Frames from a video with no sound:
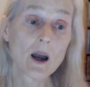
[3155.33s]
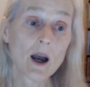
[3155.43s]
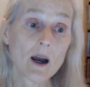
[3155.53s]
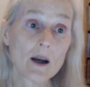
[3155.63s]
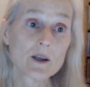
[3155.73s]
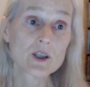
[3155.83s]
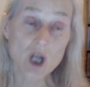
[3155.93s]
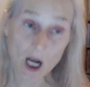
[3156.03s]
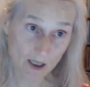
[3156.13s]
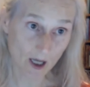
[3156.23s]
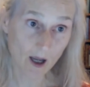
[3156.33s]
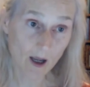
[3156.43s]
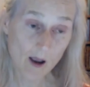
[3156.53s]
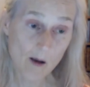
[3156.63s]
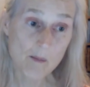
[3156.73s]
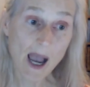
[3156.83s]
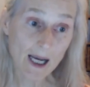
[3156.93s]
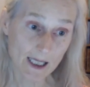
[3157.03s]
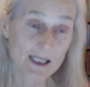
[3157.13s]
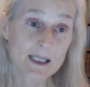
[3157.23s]
Uh, China
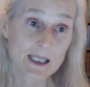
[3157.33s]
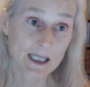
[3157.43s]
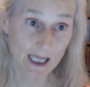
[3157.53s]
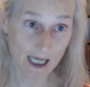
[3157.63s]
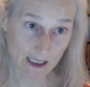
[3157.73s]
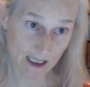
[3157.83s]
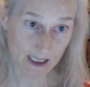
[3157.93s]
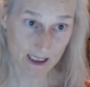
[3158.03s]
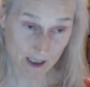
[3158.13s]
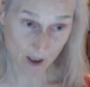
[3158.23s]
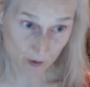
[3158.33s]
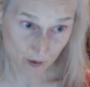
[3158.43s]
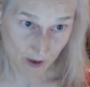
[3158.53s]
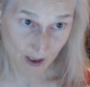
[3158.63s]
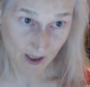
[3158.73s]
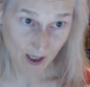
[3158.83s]
back into the eighteenth century,